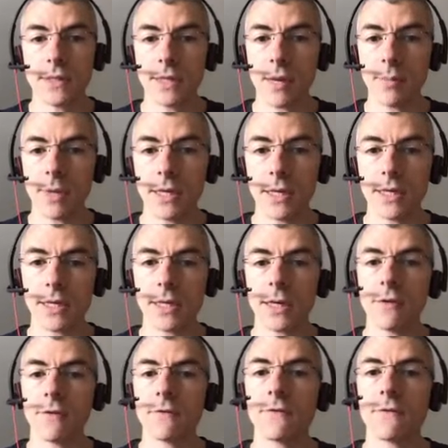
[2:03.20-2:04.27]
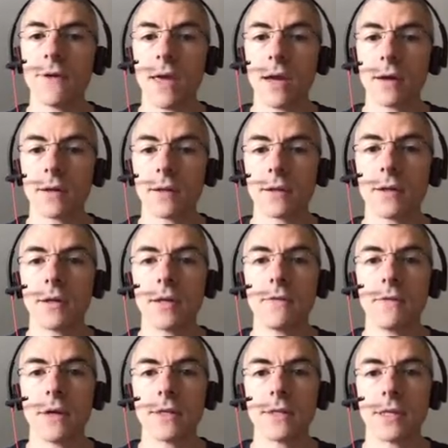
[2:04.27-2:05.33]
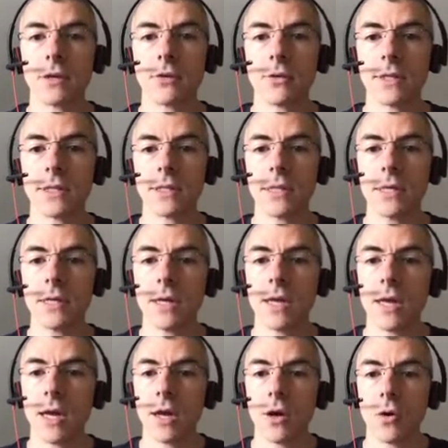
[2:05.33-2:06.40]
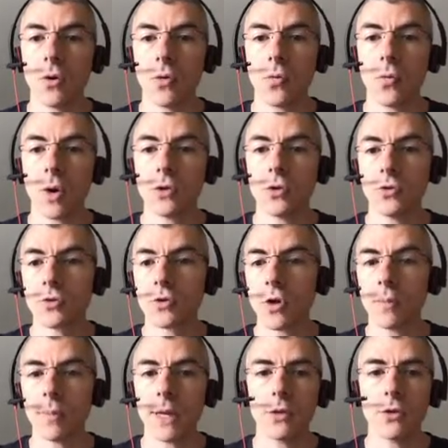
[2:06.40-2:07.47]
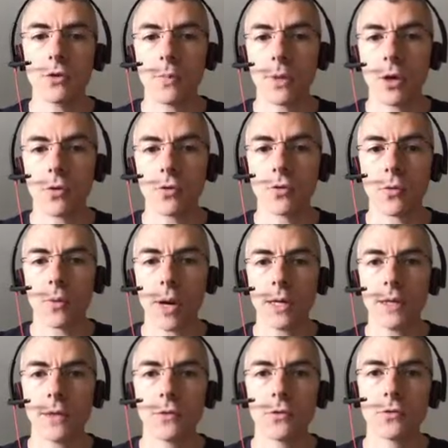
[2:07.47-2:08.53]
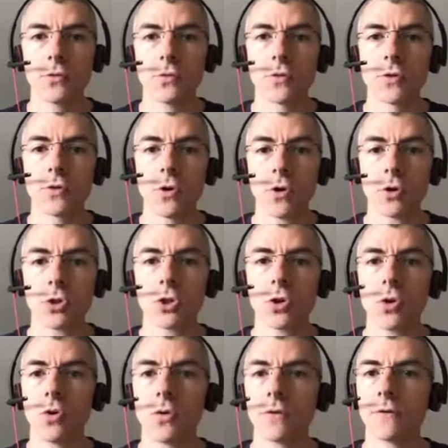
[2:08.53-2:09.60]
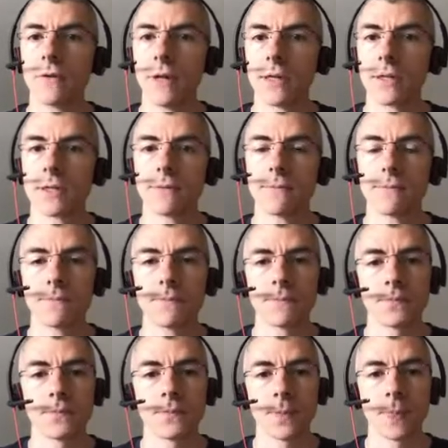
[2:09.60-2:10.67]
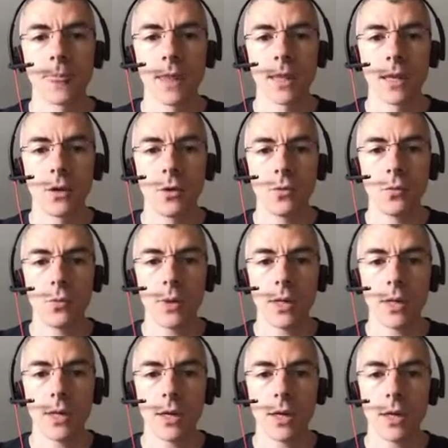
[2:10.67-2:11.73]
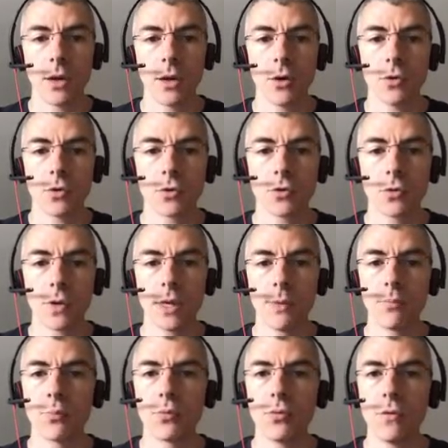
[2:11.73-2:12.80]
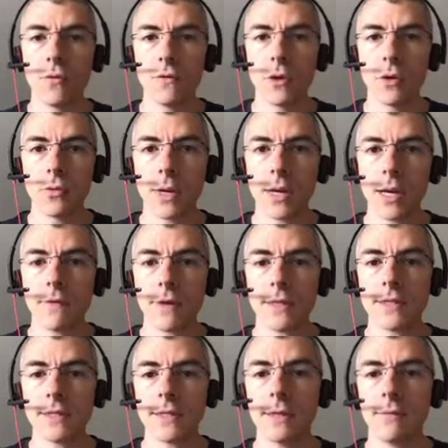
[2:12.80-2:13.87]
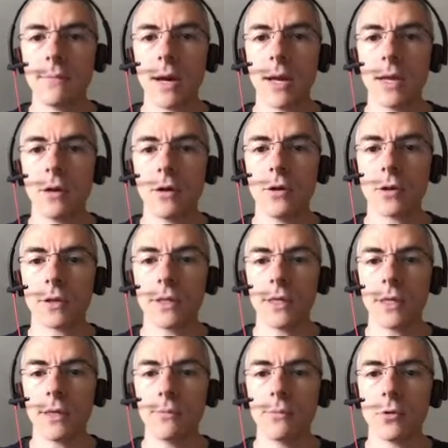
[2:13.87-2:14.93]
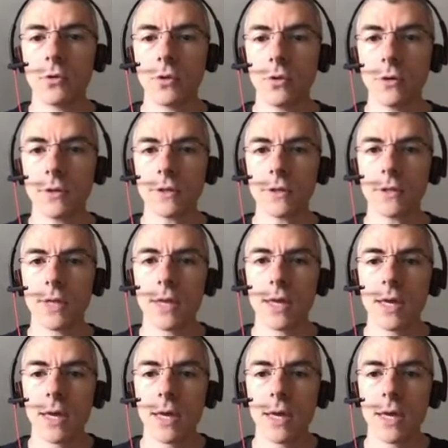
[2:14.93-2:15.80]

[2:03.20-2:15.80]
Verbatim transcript: dynamic field-level security. One user may not be authorized to search all fields. We also improve the relevancy by learning models